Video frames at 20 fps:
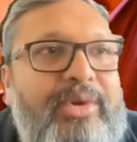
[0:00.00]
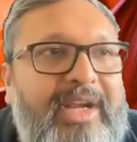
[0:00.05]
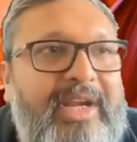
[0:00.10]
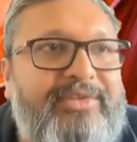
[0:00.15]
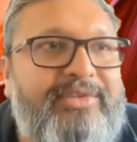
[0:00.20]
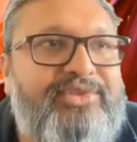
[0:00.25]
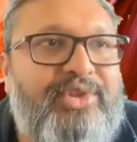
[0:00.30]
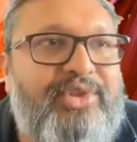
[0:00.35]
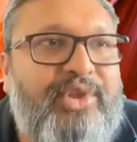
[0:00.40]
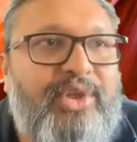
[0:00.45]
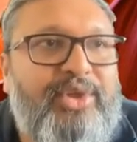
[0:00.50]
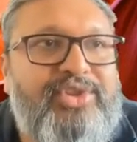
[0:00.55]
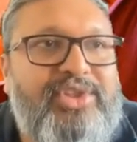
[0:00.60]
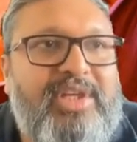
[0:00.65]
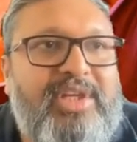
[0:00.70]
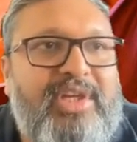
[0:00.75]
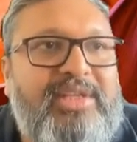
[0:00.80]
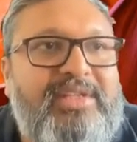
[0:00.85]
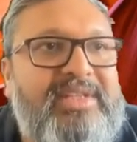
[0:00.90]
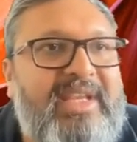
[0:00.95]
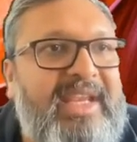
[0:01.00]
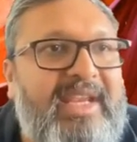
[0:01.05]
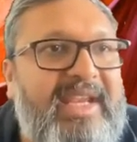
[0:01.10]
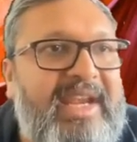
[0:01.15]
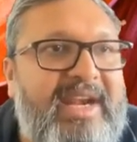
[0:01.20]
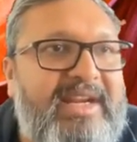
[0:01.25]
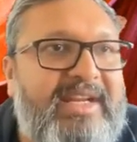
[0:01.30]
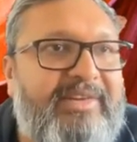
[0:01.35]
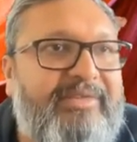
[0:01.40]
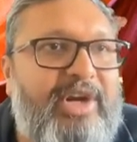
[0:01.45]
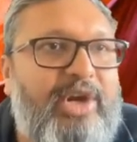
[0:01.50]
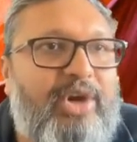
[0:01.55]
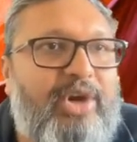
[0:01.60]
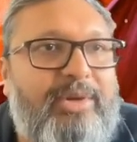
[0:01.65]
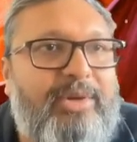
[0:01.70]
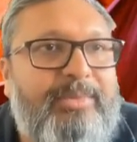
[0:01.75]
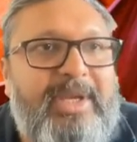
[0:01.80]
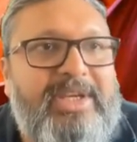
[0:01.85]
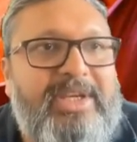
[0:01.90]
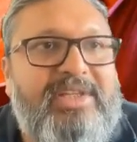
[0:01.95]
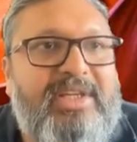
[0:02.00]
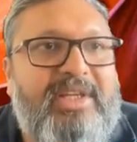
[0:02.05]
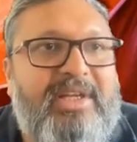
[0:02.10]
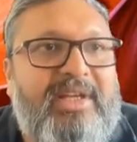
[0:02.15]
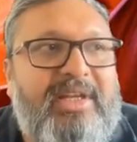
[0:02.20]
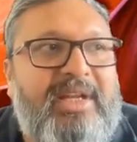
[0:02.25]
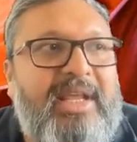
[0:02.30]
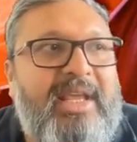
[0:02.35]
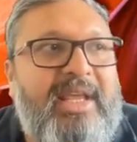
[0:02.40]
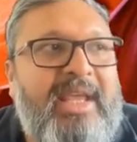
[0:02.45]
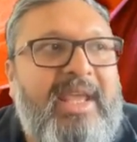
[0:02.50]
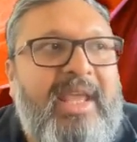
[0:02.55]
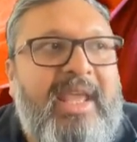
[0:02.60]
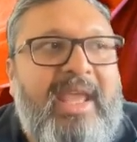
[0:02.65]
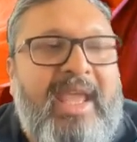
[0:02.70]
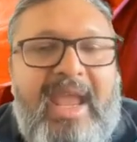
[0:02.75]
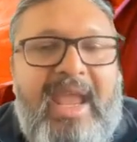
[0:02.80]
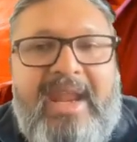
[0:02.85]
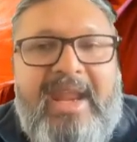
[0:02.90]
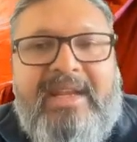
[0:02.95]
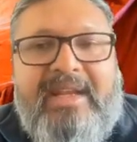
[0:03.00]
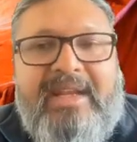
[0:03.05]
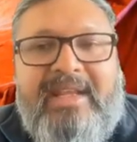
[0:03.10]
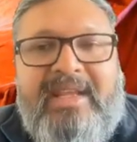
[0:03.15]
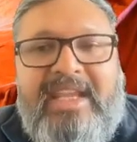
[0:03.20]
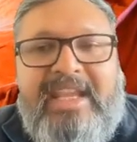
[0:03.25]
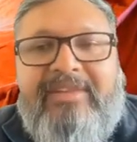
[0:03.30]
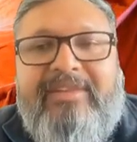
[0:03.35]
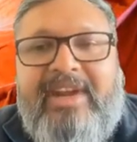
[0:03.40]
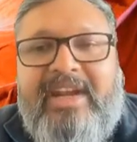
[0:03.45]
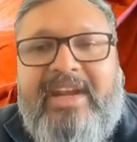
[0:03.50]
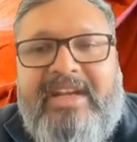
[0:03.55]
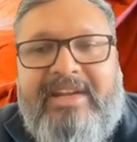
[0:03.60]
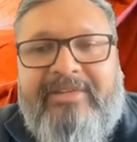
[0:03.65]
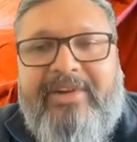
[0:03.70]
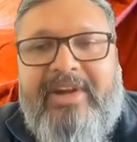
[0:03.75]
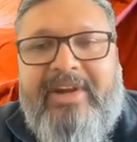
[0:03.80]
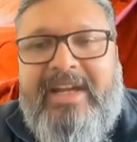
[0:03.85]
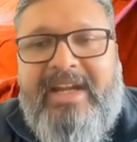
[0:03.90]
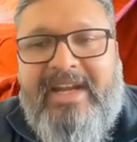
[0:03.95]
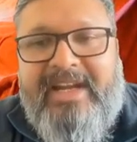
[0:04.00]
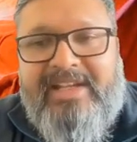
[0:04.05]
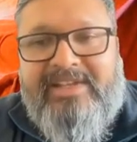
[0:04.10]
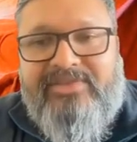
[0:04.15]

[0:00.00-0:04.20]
native solutions, AI driven automation, and event driven data